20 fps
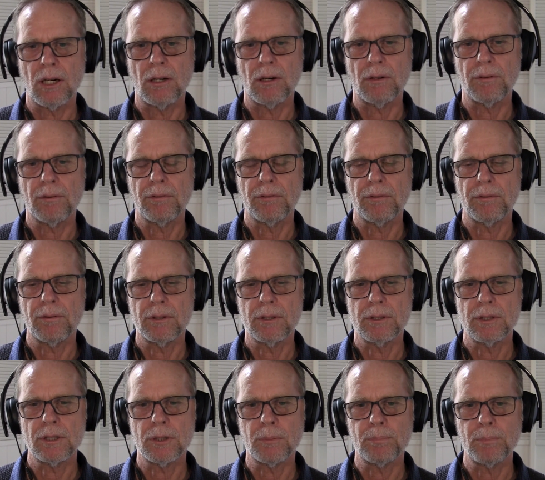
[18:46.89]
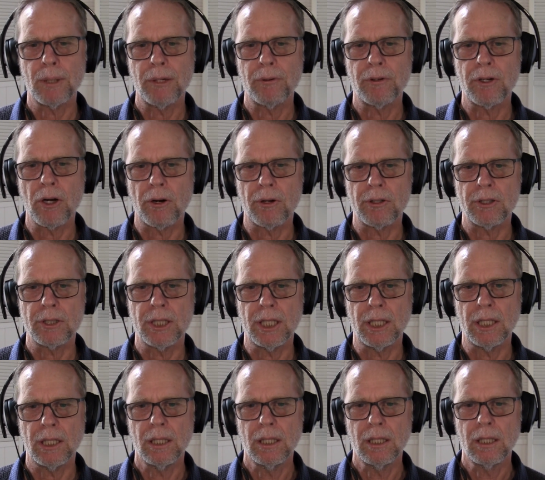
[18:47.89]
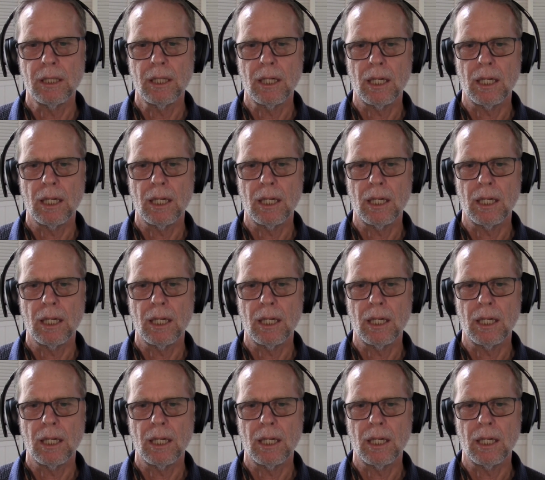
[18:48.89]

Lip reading: of superiority,